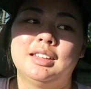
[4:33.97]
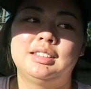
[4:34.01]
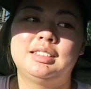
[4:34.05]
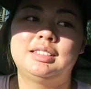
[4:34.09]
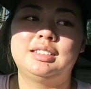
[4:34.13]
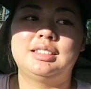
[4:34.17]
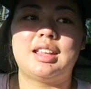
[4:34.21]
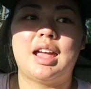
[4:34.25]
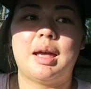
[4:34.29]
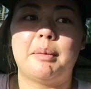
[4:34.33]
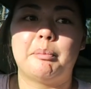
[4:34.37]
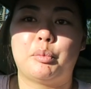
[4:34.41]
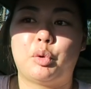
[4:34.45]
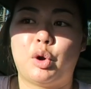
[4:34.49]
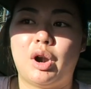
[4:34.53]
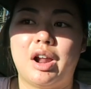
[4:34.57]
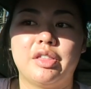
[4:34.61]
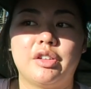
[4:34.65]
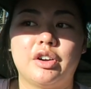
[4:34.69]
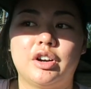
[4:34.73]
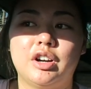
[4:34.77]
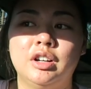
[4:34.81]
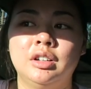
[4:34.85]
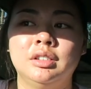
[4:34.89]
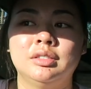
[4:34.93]

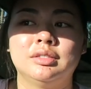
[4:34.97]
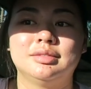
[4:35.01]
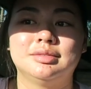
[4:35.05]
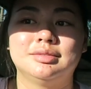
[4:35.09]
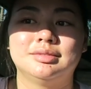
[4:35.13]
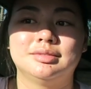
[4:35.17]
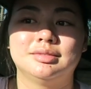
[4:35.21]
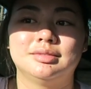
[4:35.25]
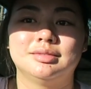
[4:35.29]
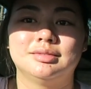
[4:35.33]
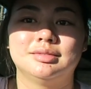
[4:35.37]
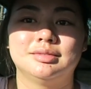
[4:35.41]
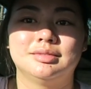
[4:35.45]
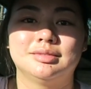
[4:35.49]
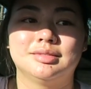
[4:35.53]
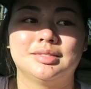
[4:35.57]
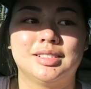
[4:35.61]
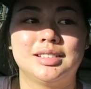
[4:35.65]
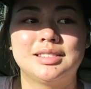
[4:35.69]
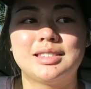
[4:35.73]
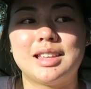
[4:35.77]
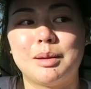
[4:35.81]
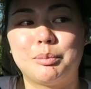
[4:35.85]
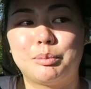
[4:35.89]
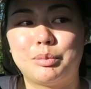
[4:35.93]
stepbrother
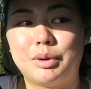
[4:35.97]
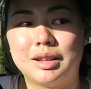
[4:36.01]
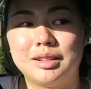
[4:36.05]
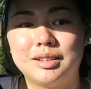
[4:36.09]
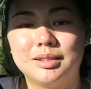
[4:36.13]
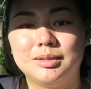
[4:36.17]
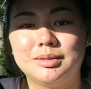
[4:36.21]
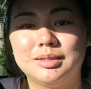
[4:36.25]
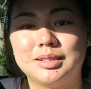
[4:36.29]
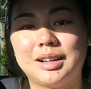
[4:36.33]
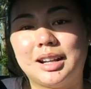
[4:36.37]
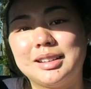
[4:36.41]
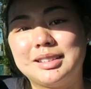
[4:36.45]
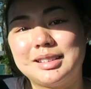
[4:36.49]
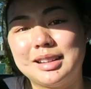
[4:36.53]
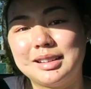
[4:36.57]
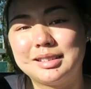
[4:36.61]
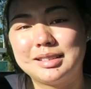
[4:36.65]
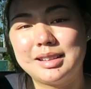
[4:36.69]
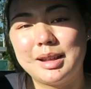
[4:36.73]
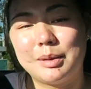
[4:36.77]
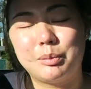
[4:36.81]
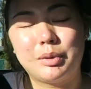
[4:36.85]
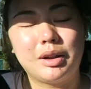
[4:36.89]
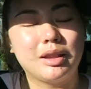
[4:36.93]
stepbrother, would I say
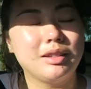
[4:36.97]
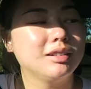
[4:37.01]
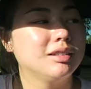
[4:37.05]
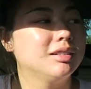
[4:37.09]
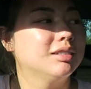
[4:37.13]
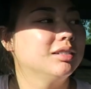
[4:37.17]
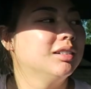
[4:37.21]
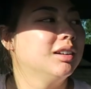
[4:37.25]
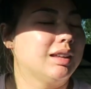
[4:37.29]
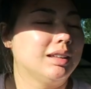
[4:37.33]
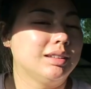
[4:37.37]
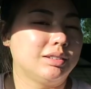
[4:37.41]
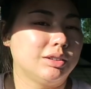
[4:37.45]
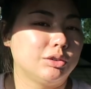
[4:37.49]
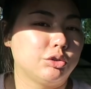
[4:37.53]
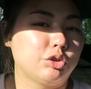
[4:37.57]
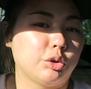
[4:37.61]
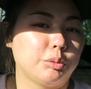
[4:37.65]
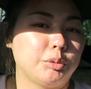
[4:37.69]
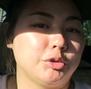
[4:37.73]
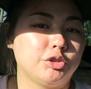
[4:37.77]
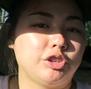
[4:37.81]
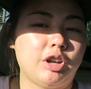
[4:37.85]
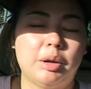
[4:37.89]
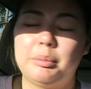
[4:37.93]
stepbrother, is a German